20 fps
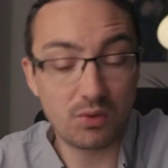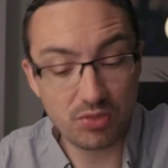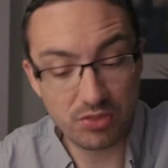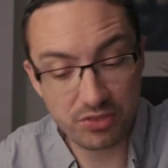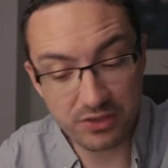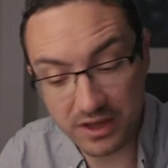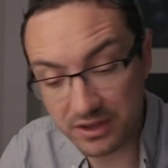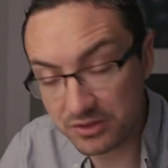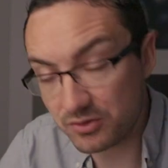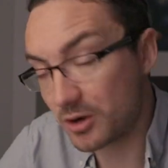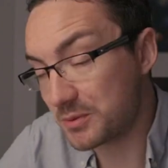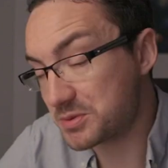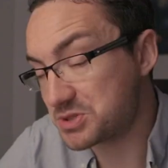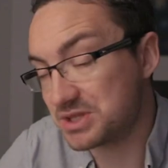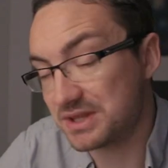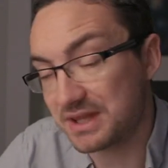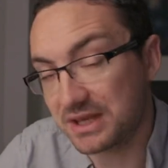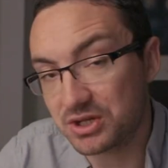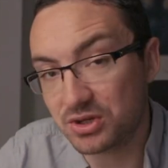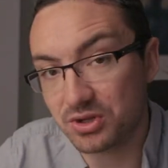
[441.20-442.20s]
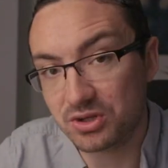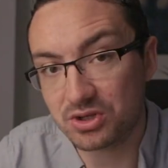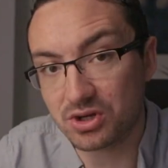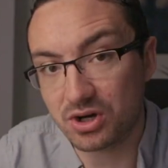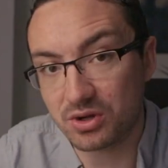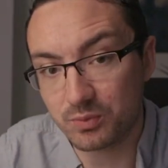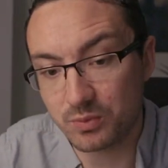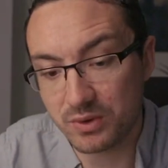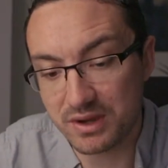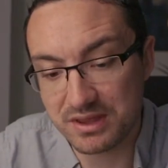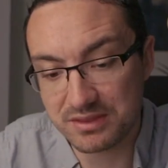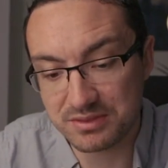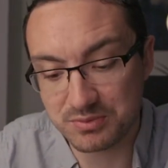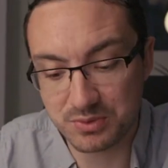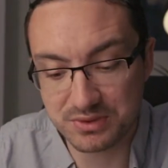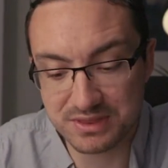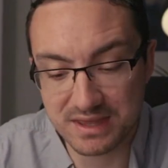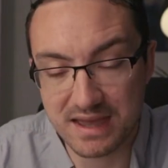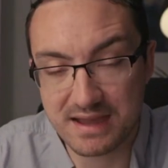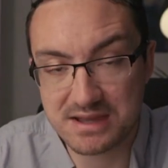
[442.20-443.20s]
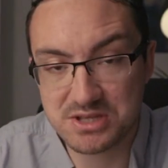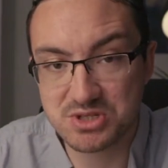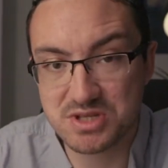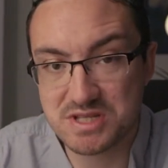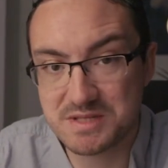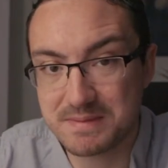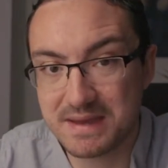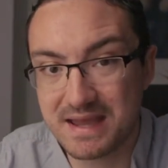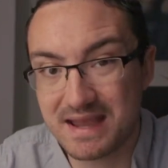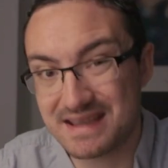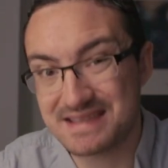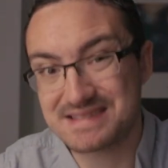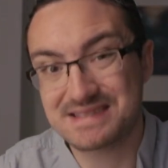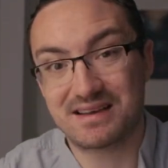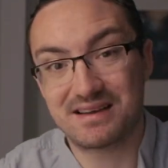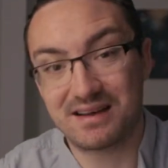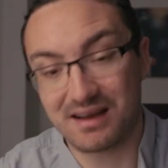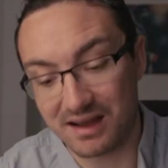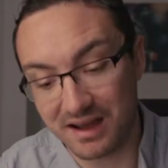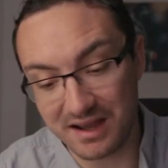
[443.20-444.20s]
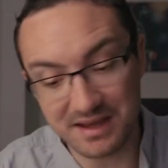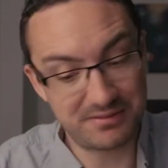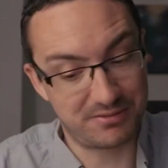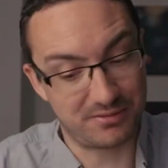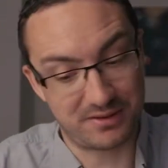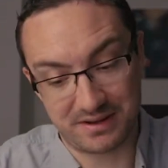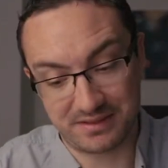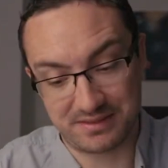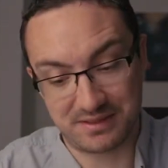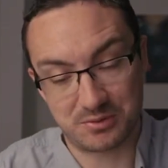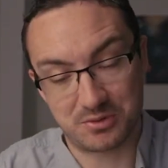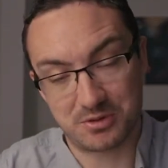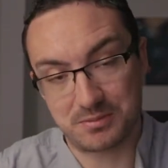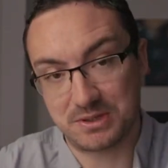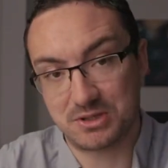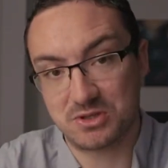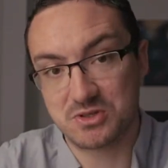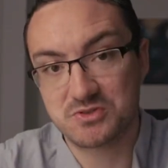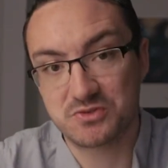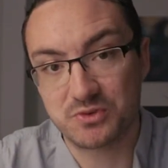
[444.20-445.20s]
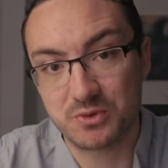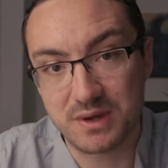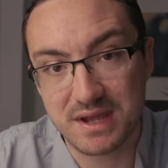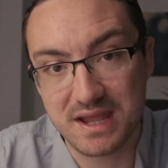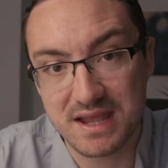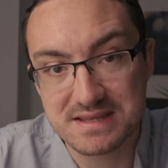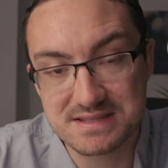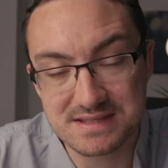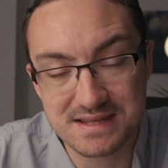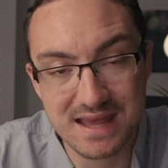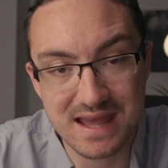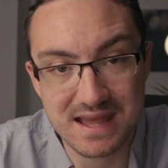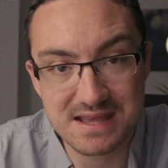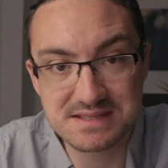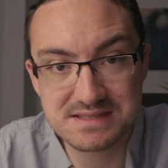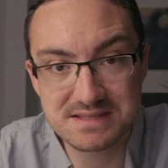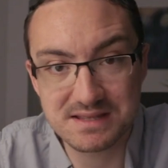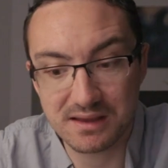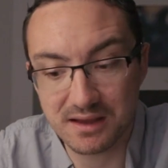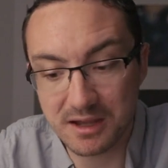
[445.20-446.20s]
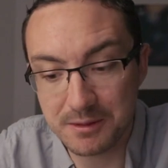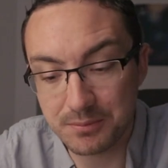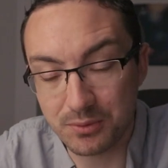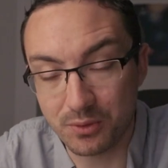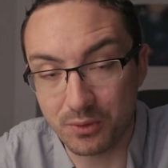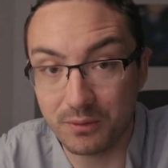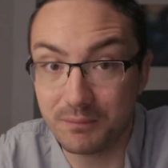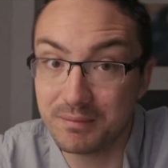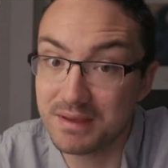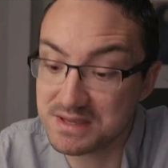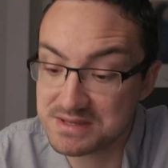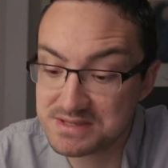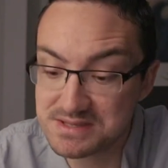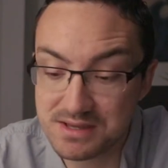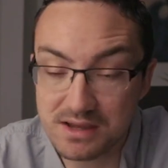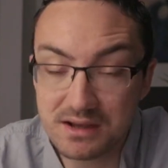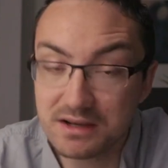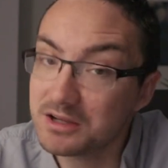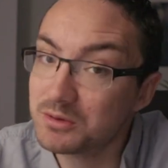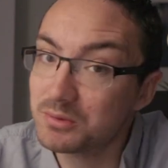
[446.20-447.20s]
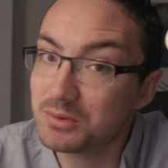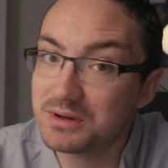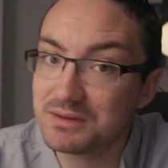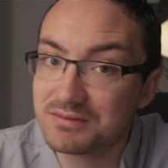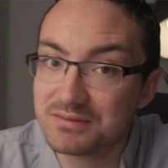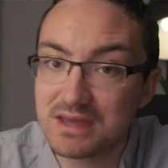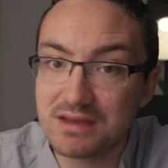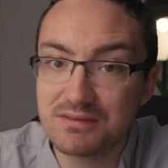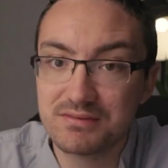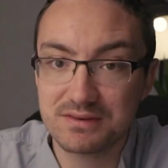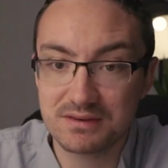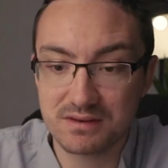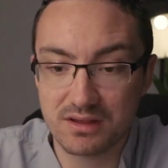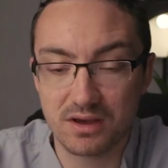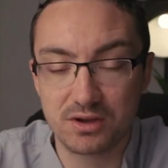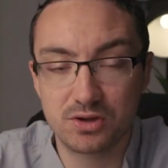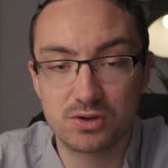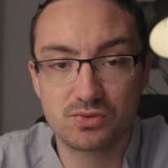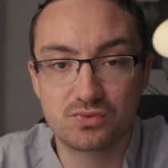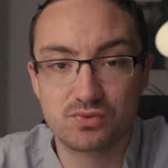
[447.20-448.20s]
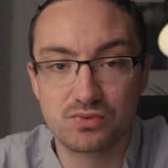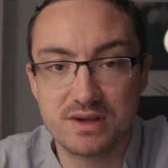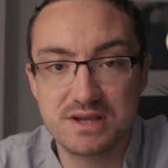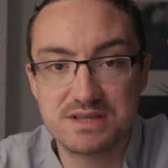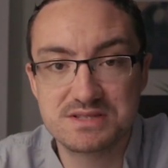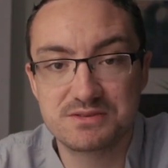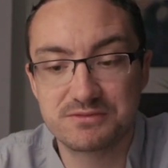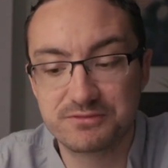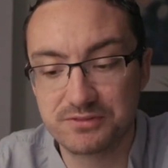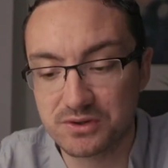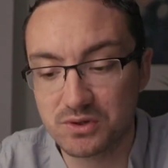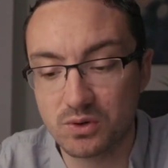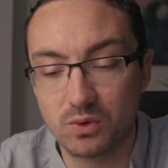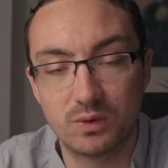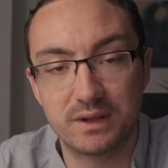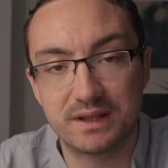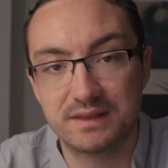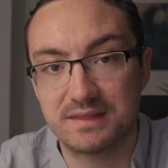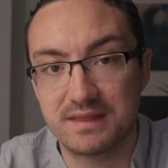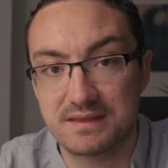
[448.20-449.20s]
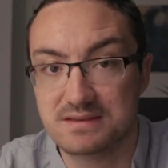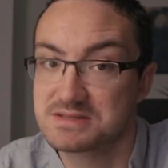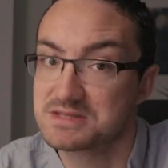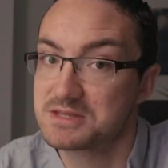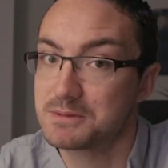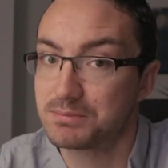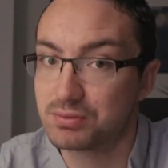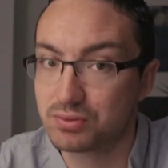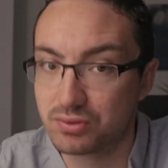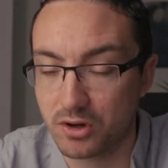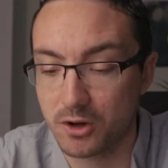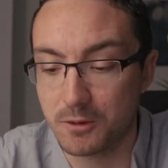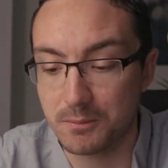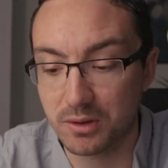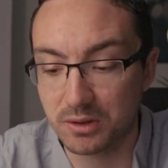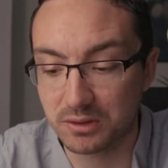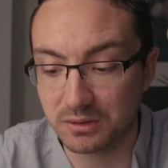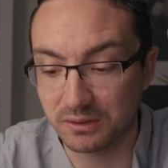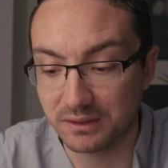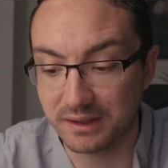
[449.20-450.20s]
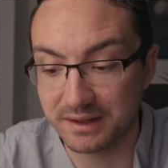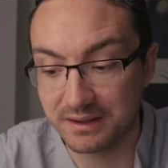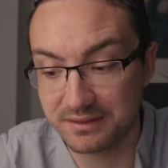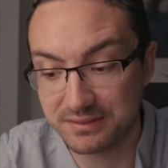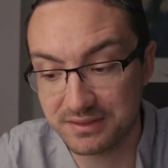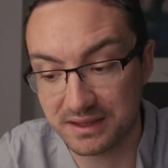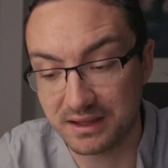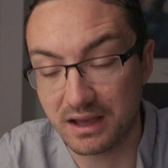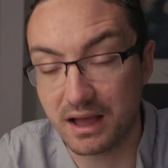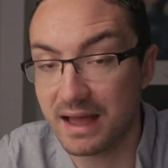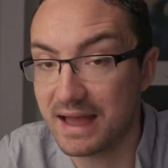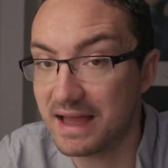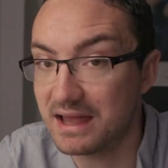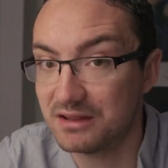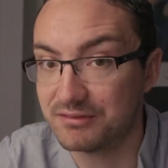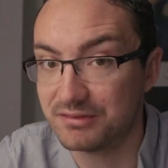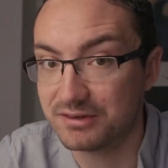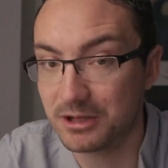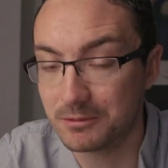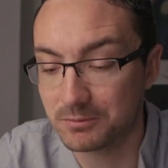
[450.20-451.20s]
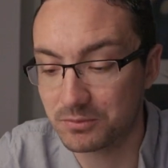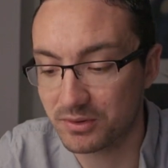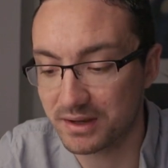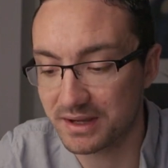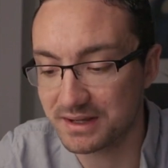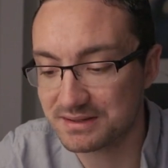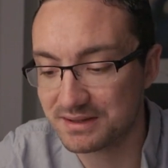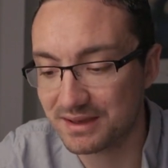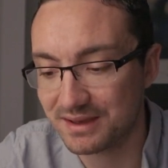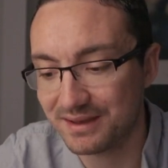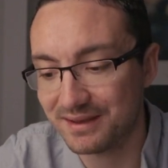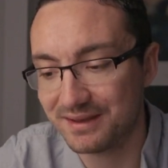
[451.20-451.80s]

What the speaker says: The other option they could have gone with the extra space, I really think would have been useful, is an SDI port. It certainly would have given a good reason for calling this the Pro model, and I think a hell of an upgrade.